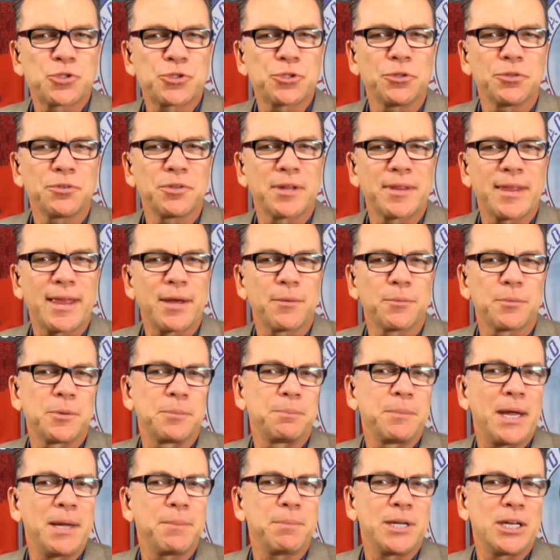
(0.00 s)
certainly that
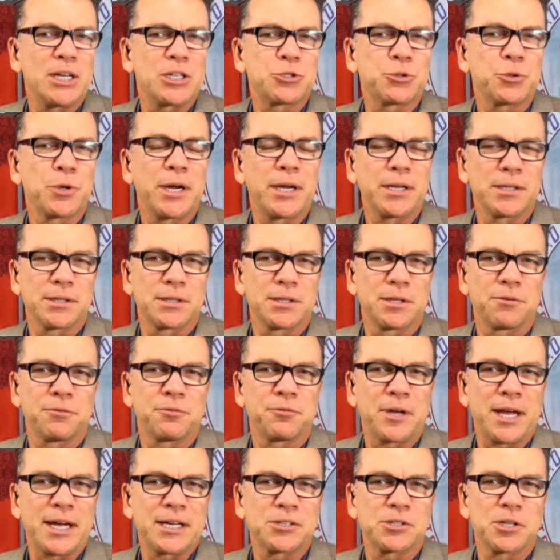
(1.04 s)
may be a trailing
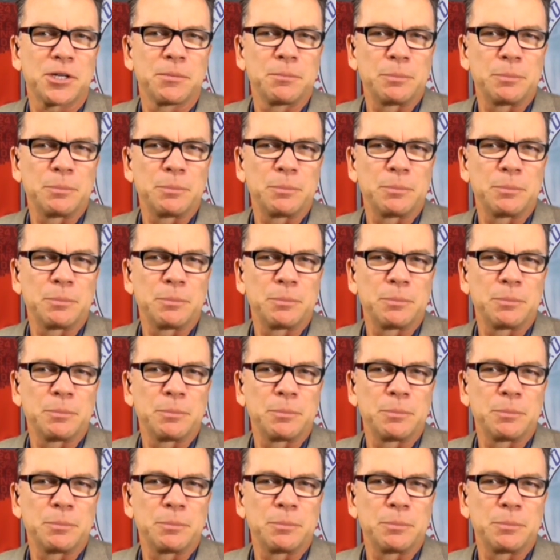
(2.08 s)
effect.